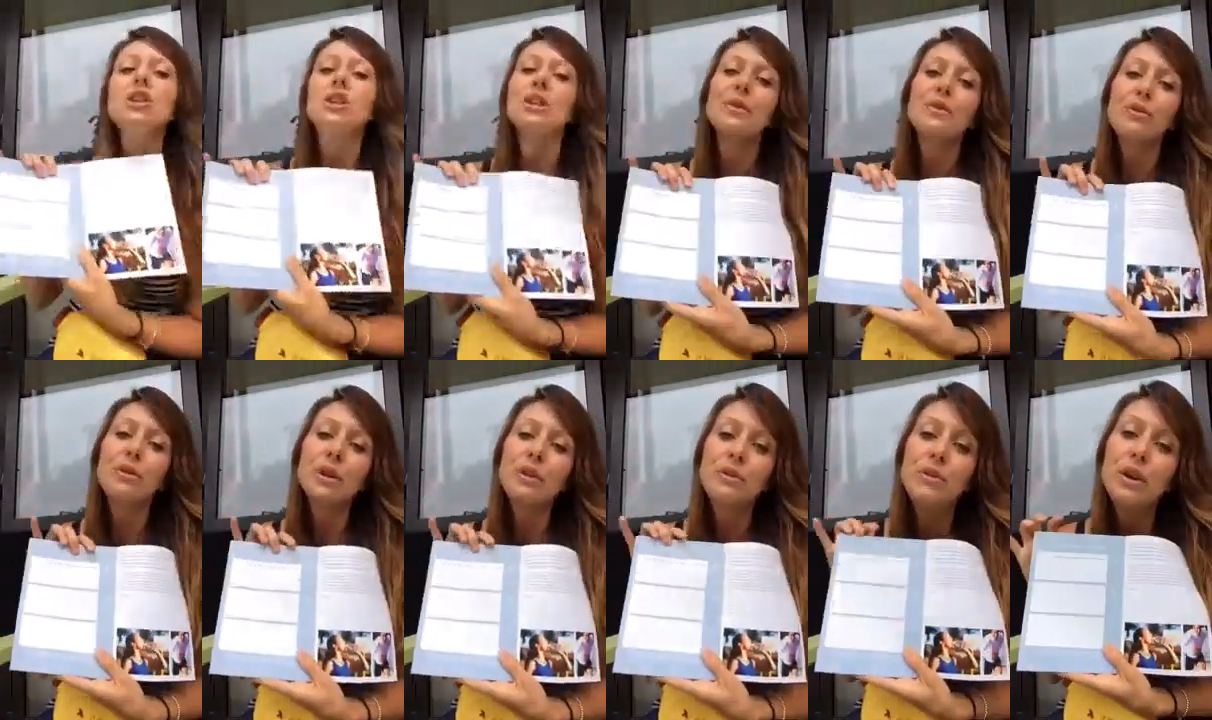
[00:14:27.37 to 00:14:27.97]
at the
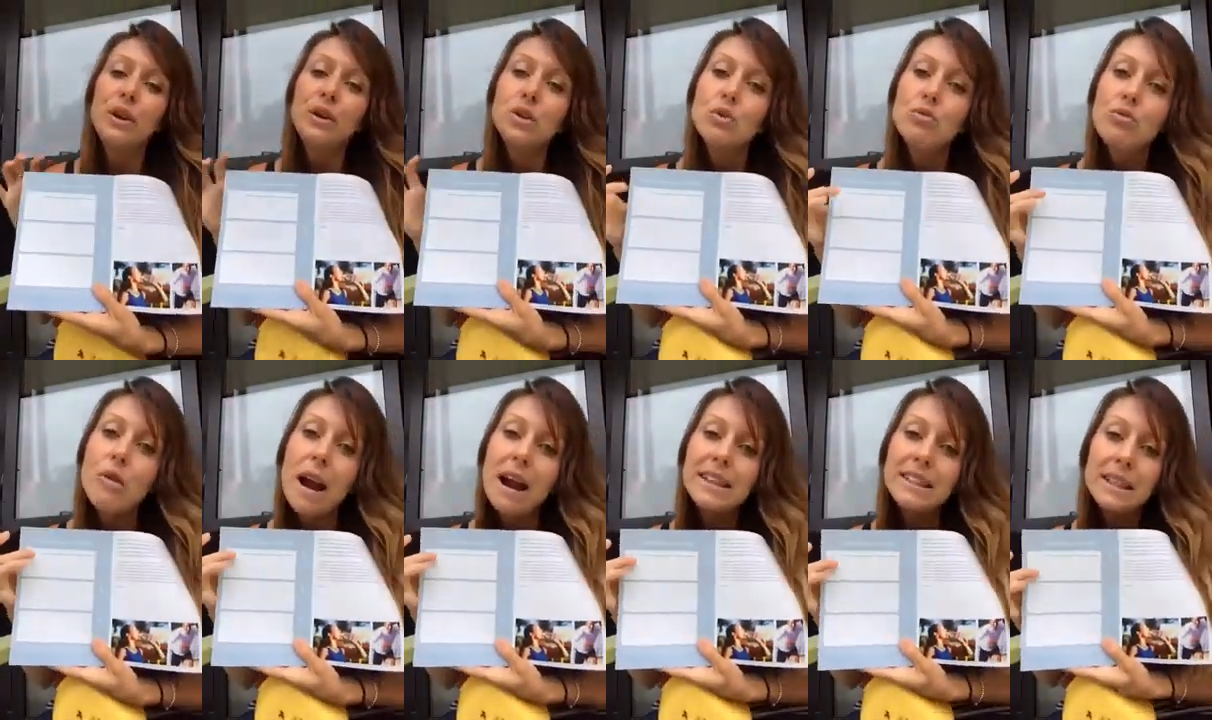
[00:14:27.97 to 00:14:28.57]
front for you to
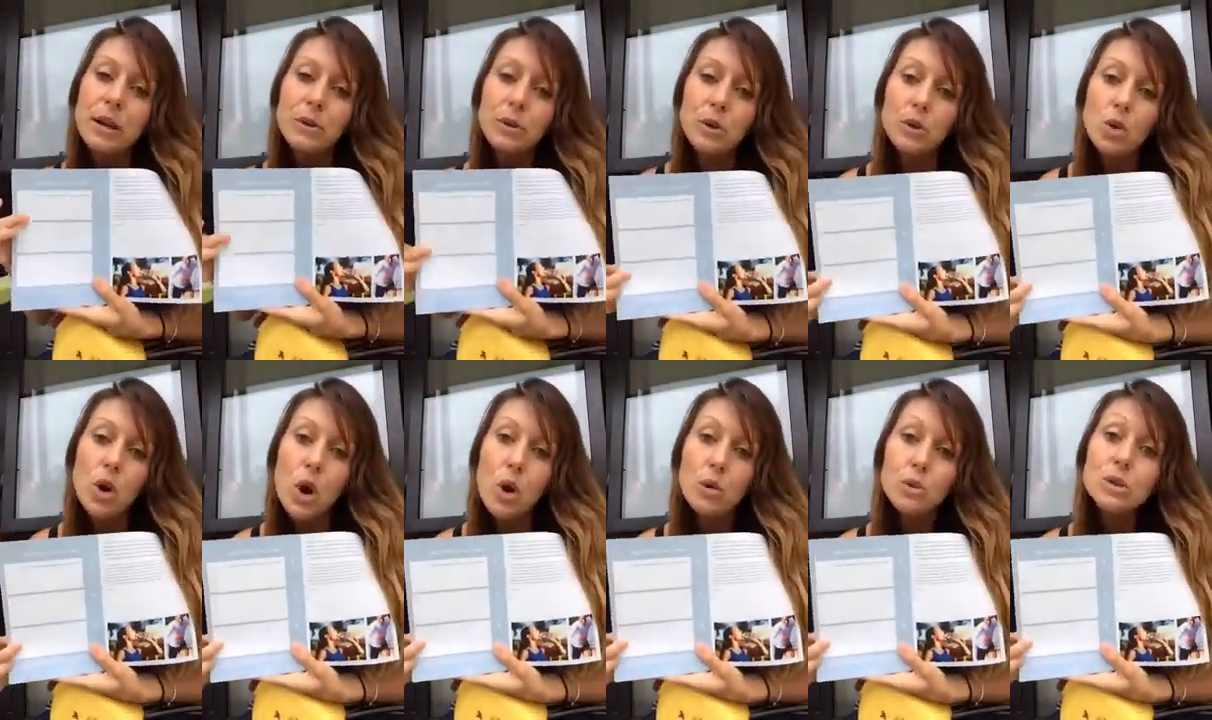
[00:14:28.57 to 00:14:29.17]
write down your
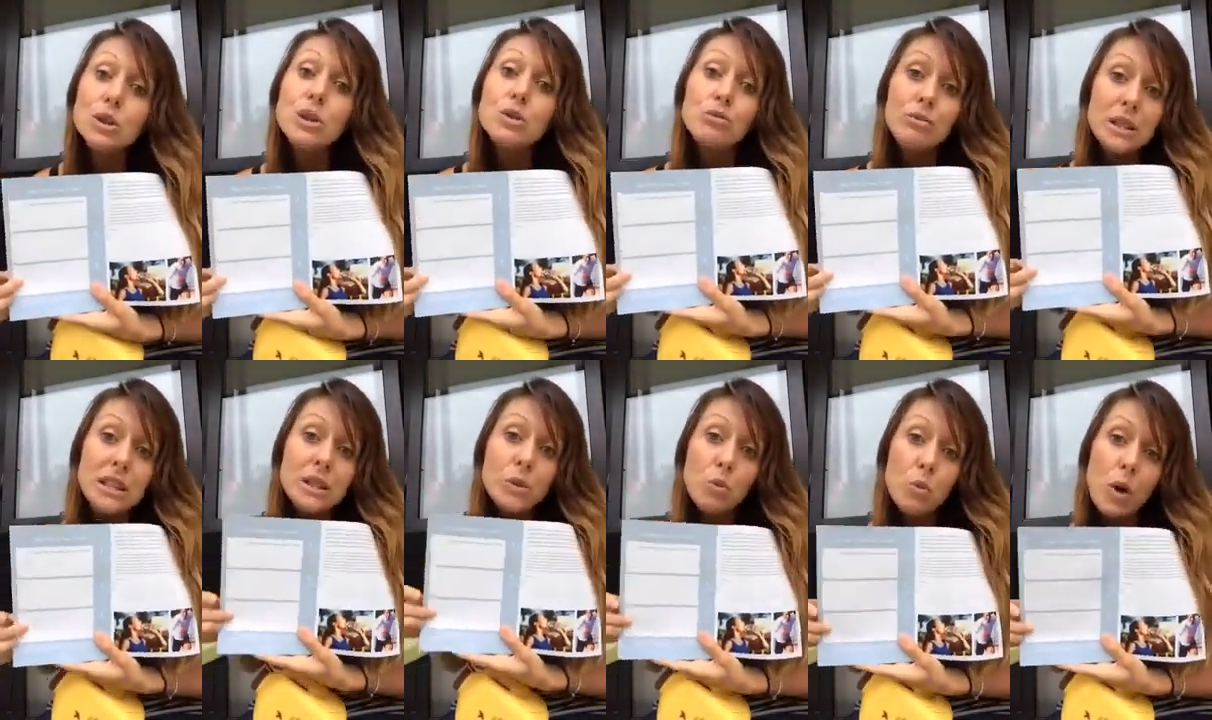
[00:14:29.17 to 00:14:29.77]
goals, the
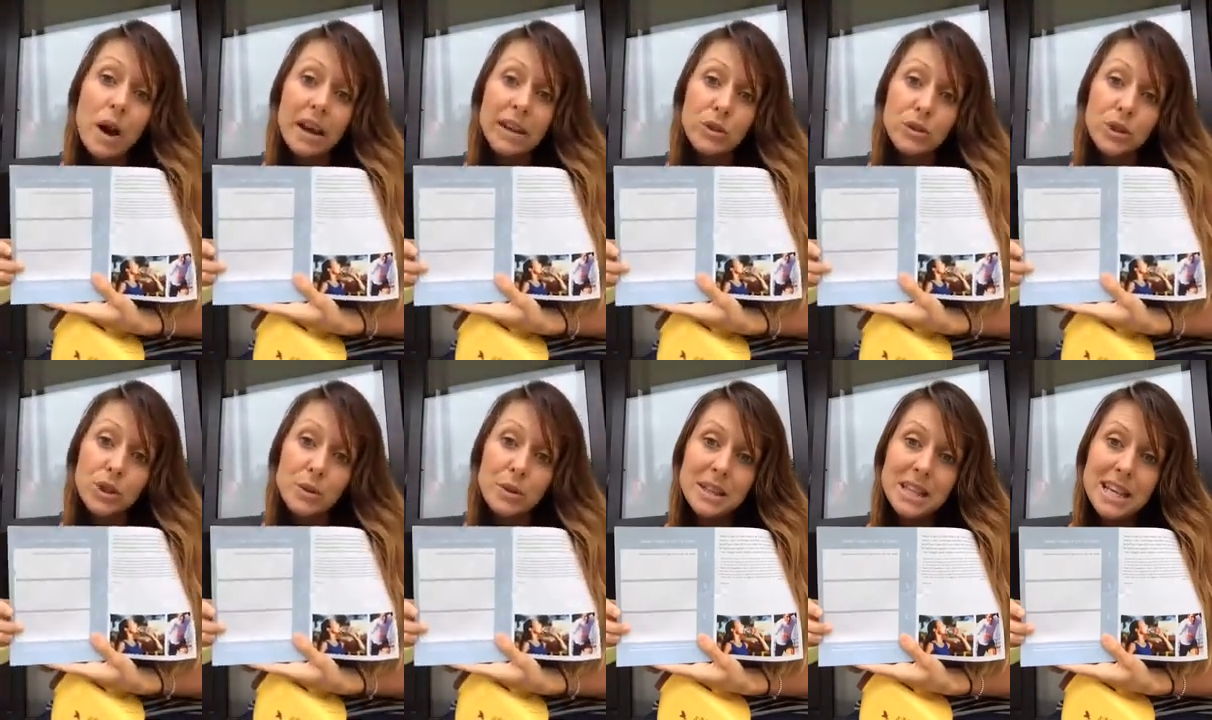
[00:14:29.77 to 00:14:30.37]
reason why you're
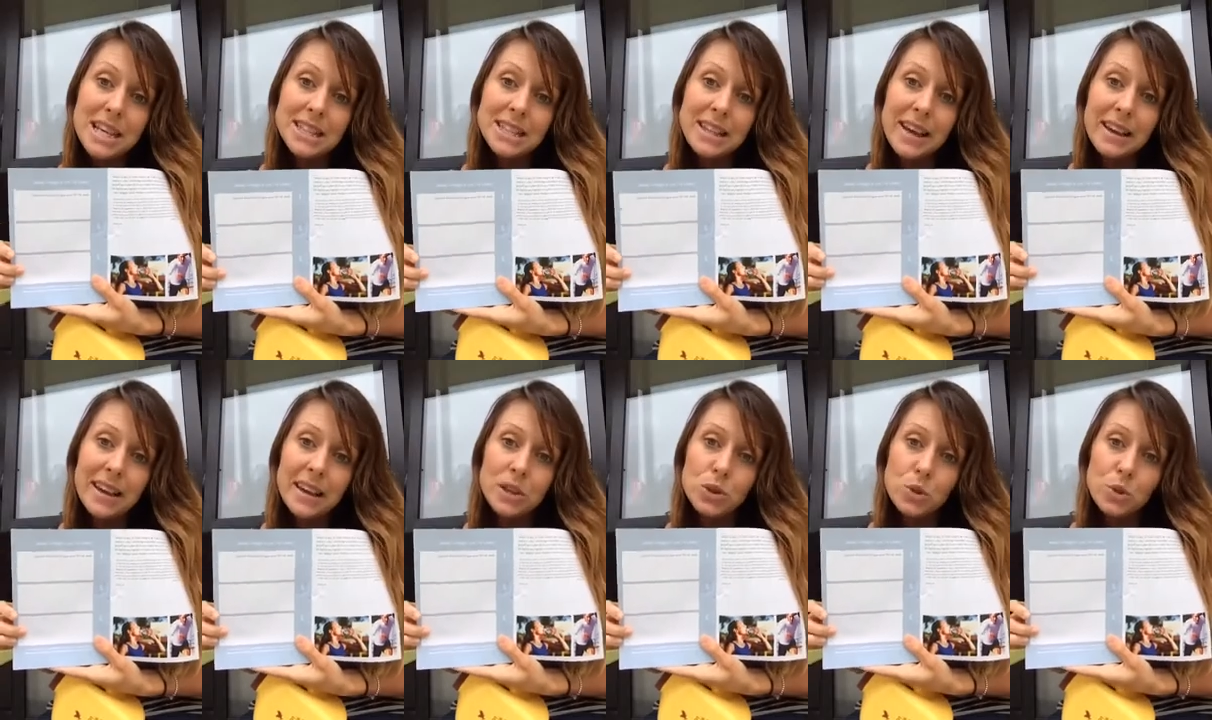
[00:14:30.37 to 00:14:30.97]
doing this,
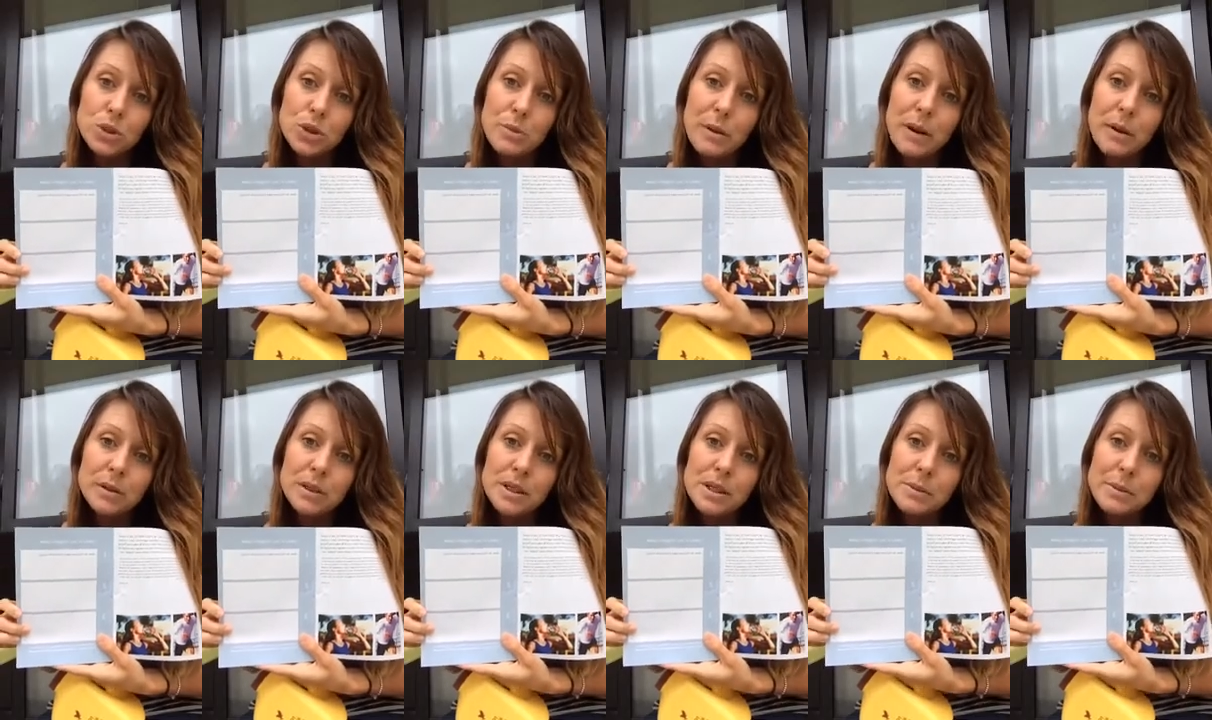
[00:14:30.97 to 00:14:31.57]
like I talked
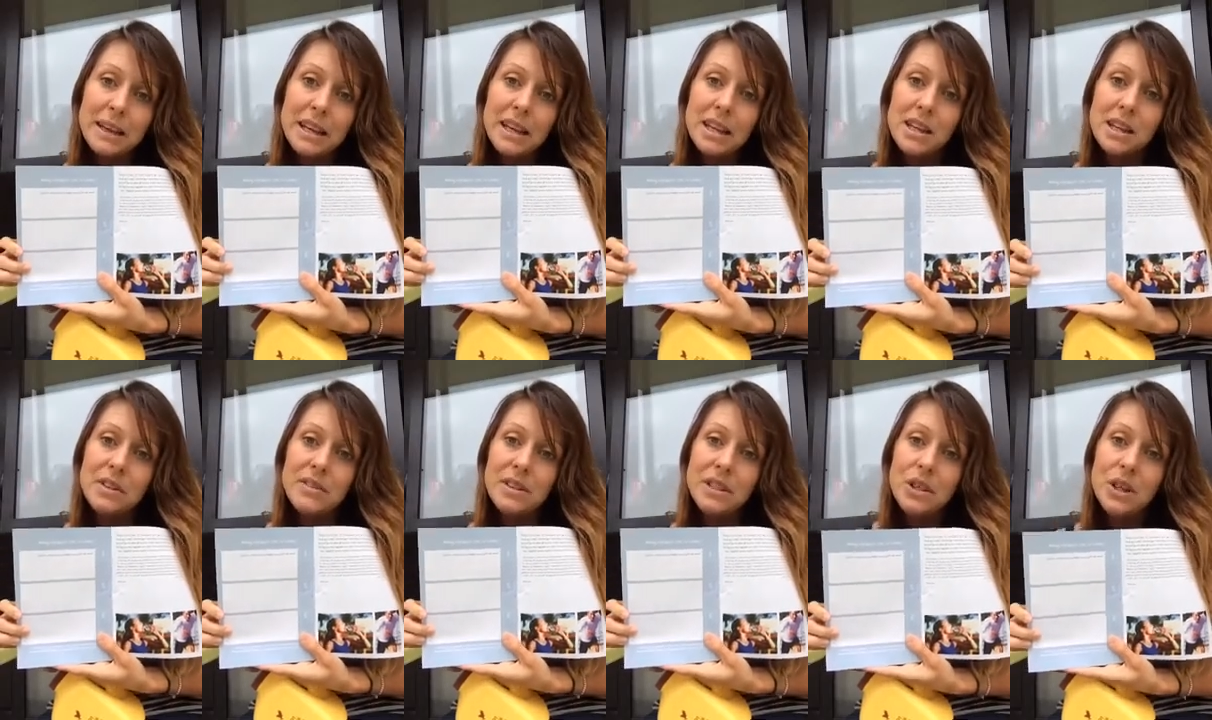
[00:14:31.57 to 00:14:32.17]
about at the beginning of
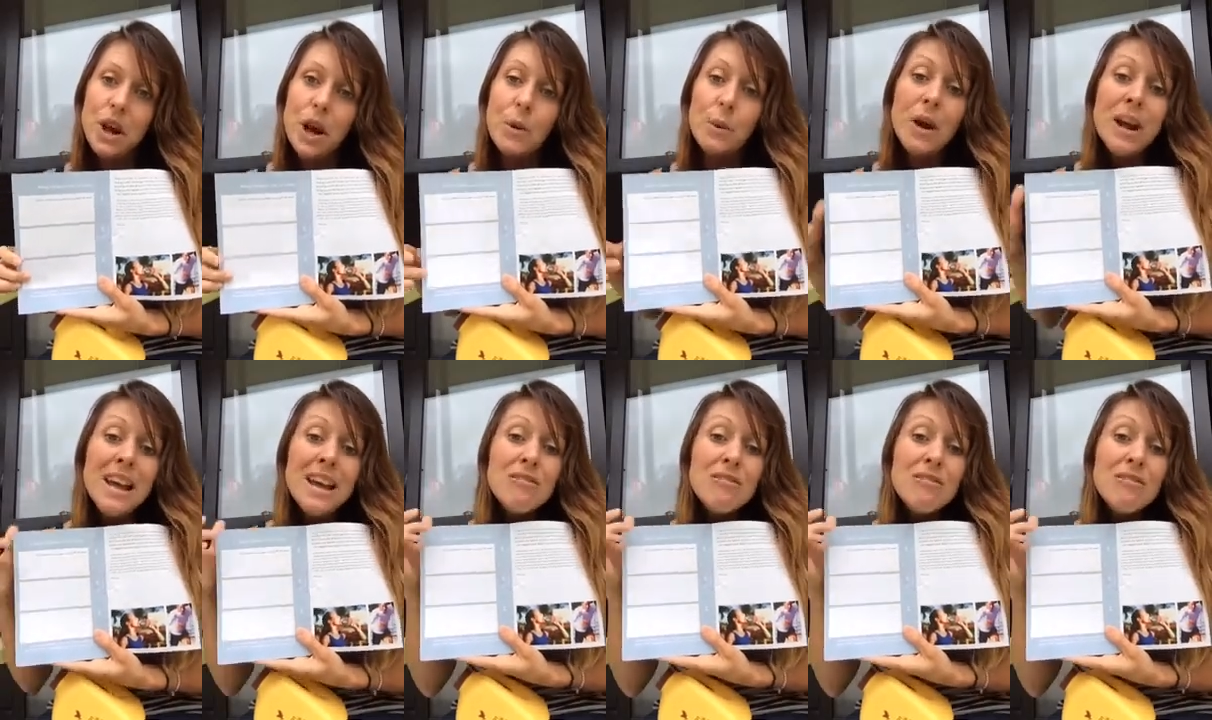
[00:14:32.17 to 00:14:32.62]
the video.